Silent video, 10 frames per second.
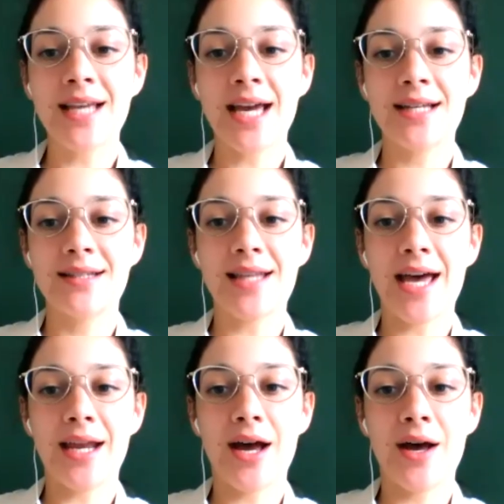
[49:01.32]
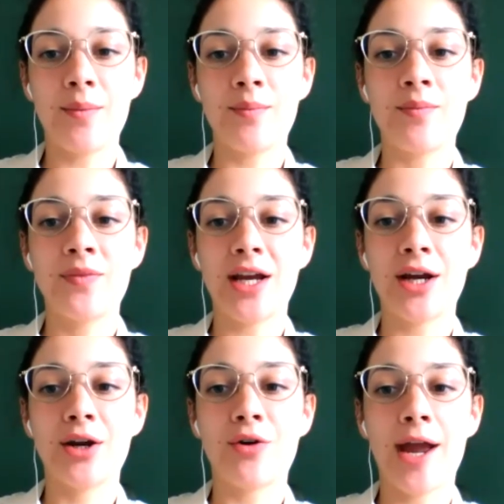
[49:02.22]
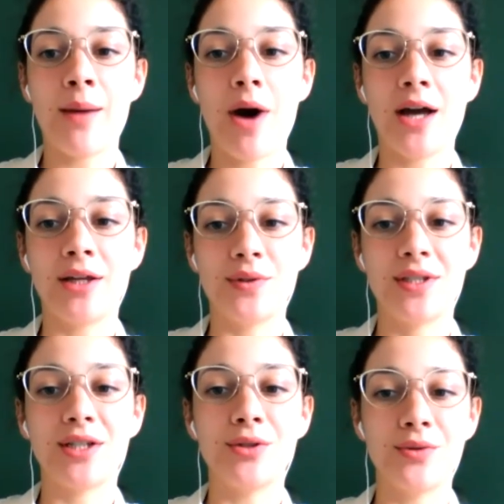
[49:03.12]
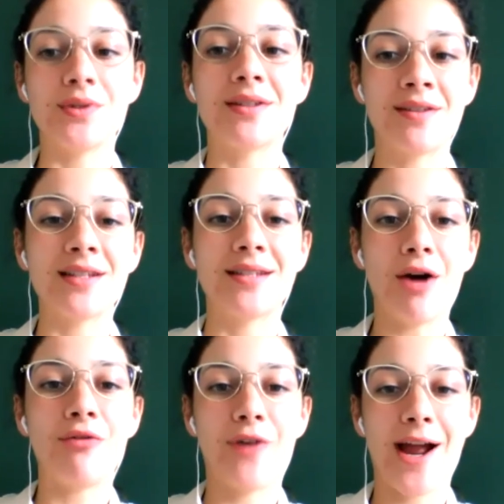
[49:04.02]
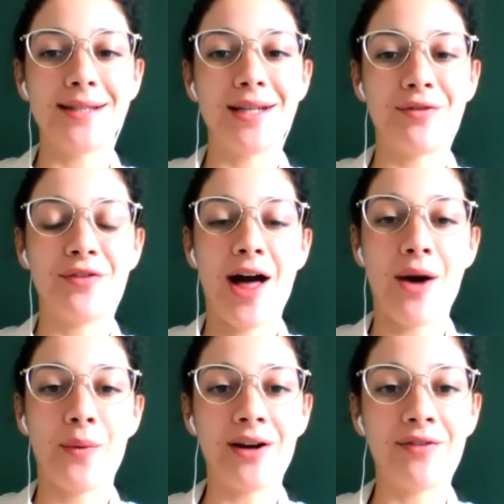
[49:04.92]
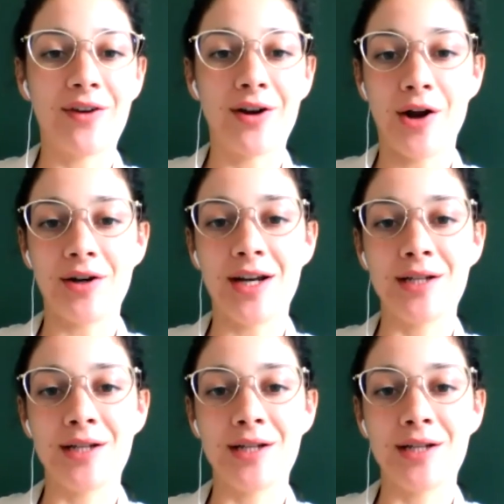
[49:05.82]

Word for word: says that um, their grandma used to use the self-rising flour for gardening.